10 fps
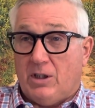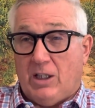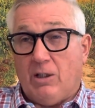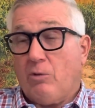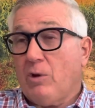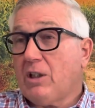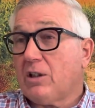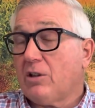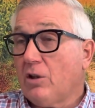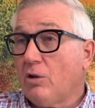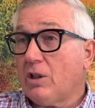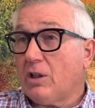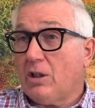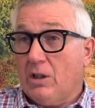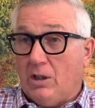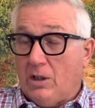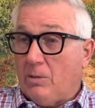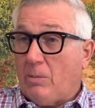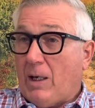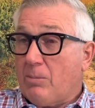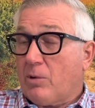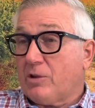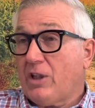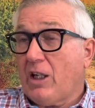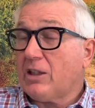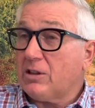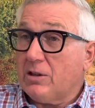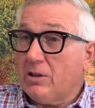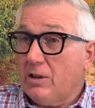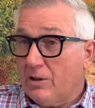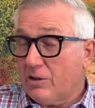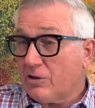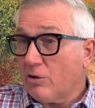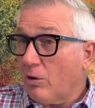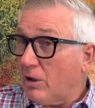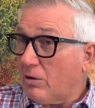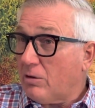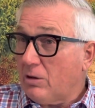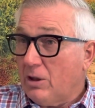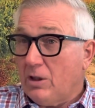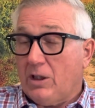And if we can do it by protecting the soil